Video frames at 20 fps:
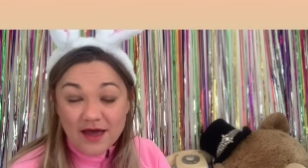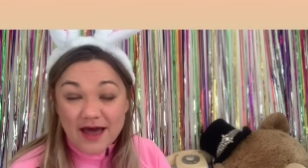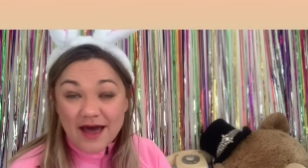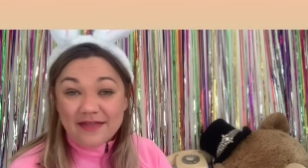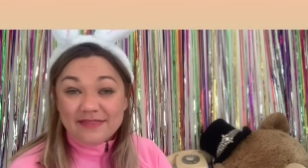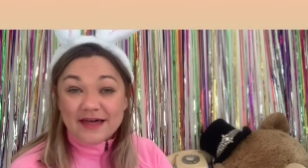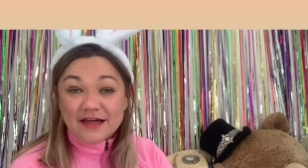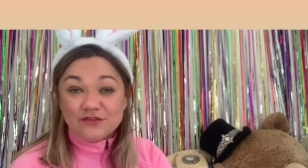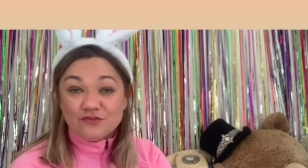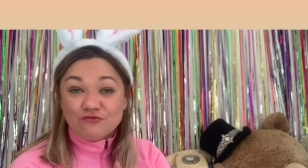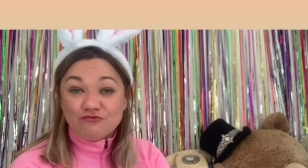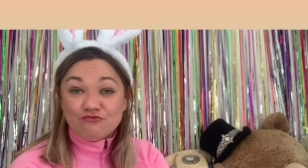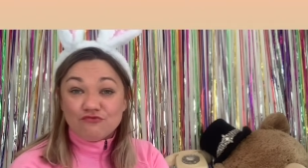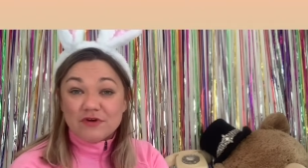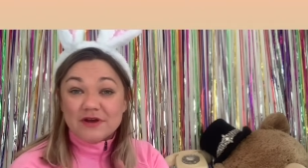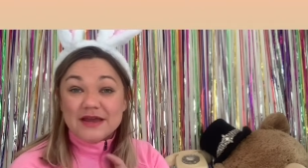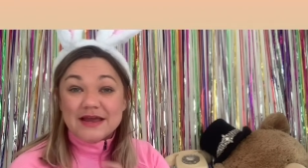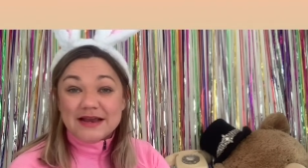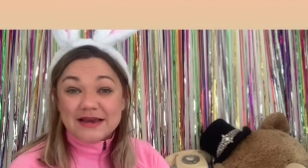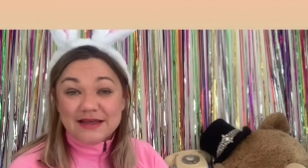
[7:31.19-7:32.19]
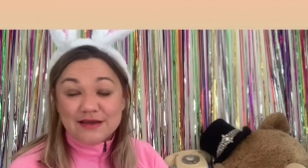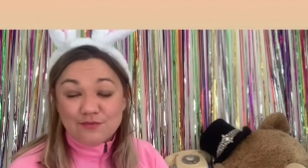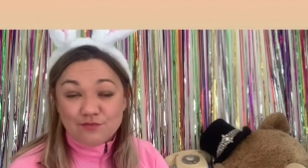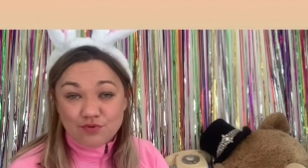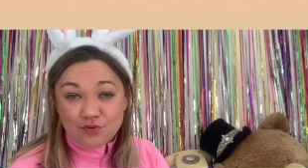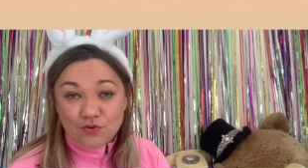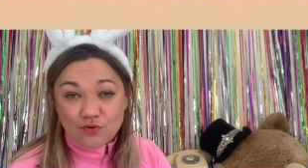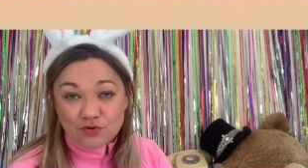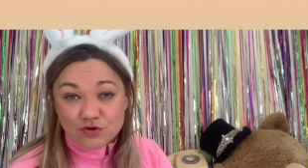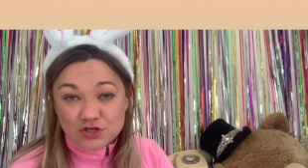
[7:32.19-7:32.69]
And that's really
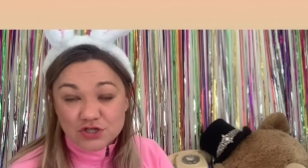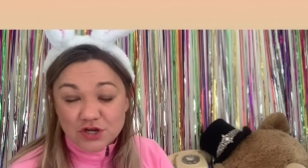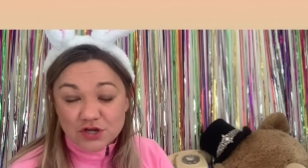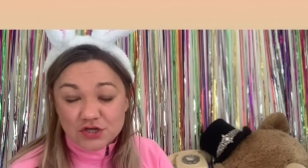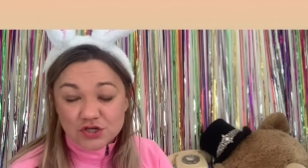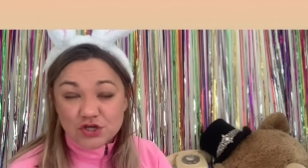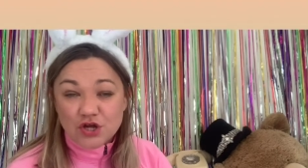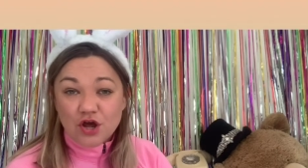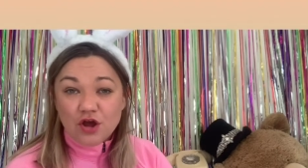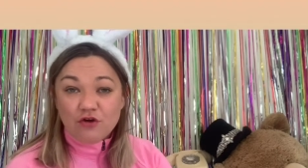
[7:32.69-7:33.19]
important.